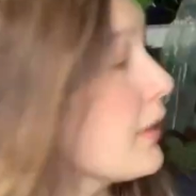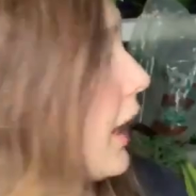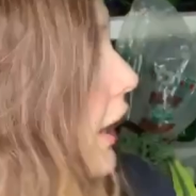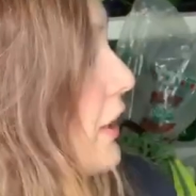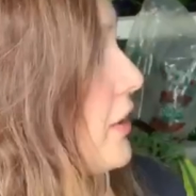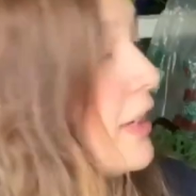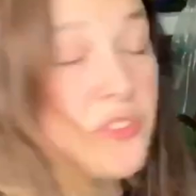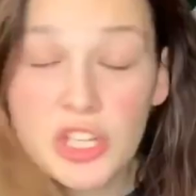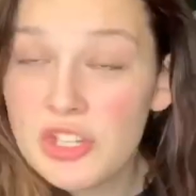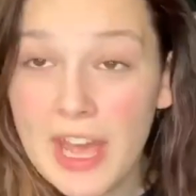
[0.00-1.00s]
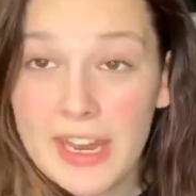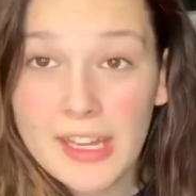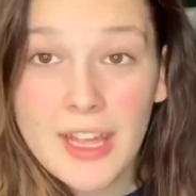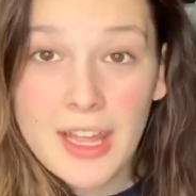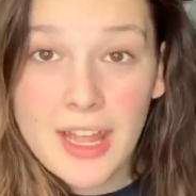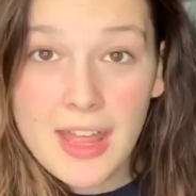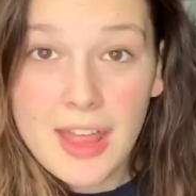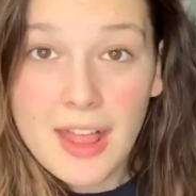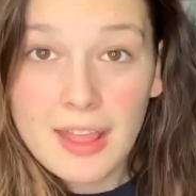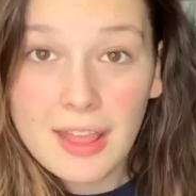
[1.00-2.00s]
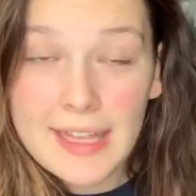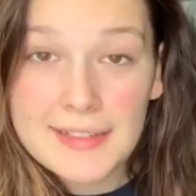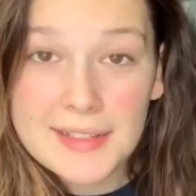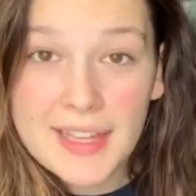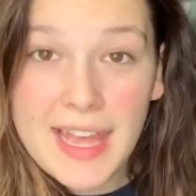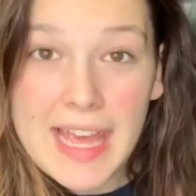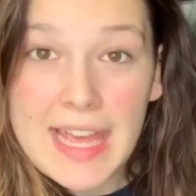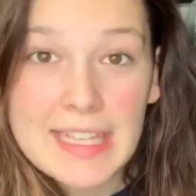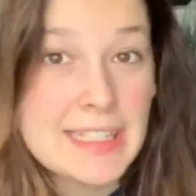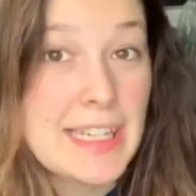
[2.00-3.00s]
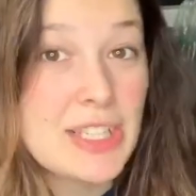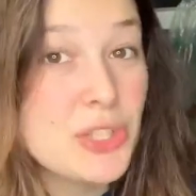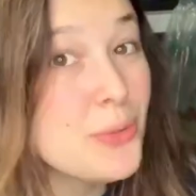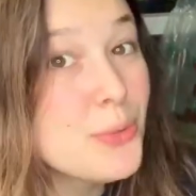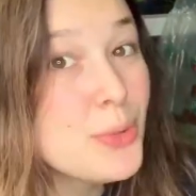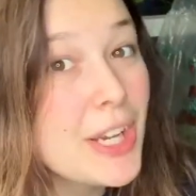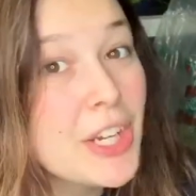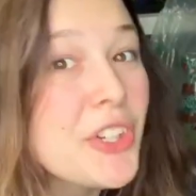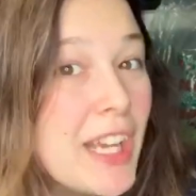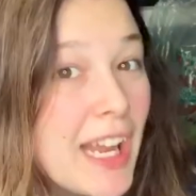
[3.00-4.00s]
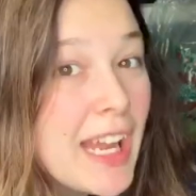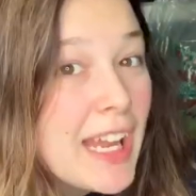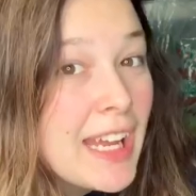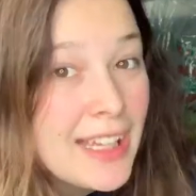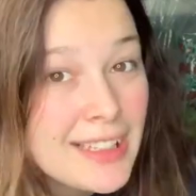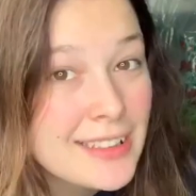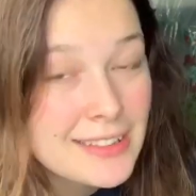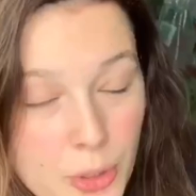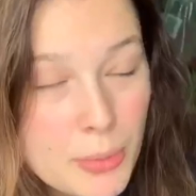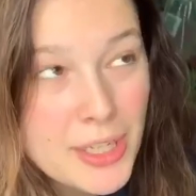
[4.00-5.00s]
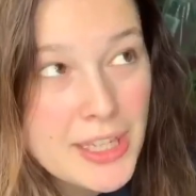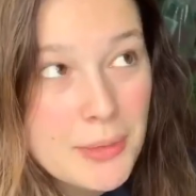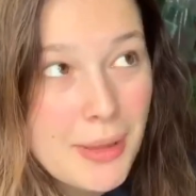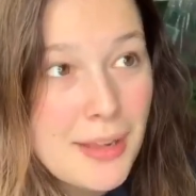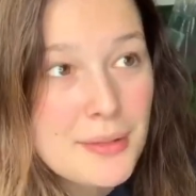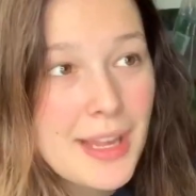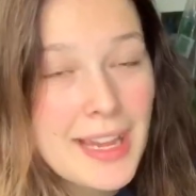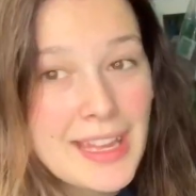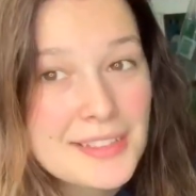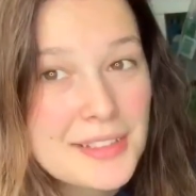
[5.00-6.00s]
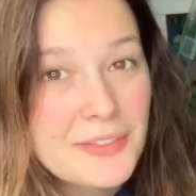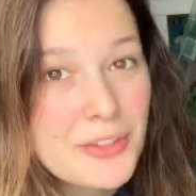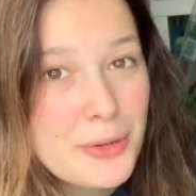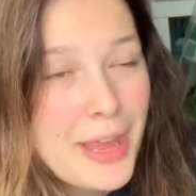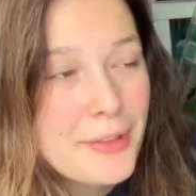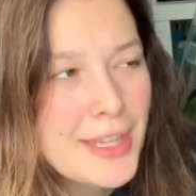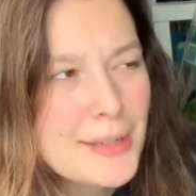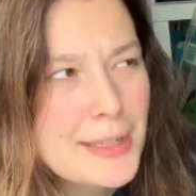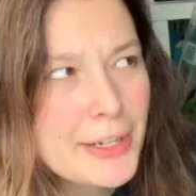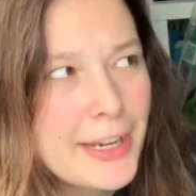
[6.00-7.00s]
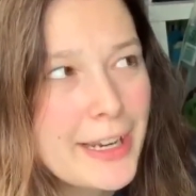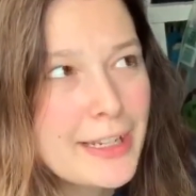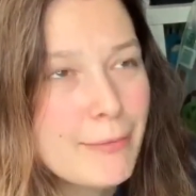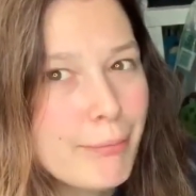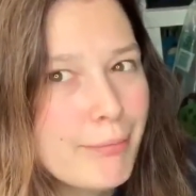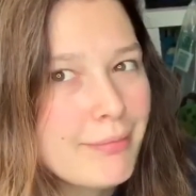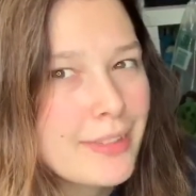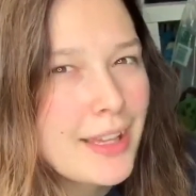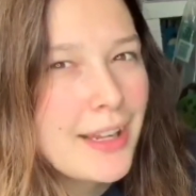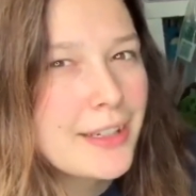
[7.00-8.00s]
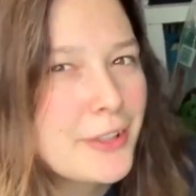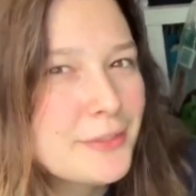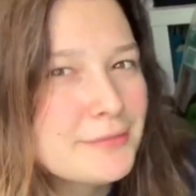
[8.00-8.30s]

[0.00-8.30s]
All right, so enough chit-chatting. Let's get to decorating, or putting in the plants, I guess, if you count that as decorating. I don't know.